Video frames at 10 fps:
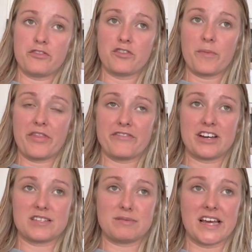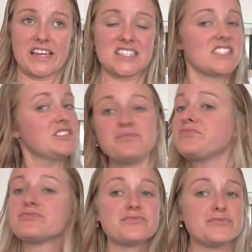from in the first place.
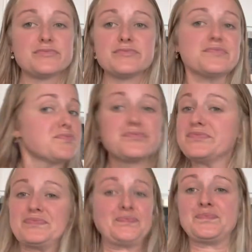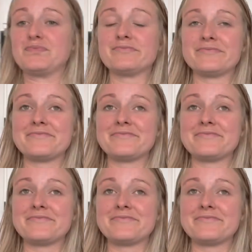I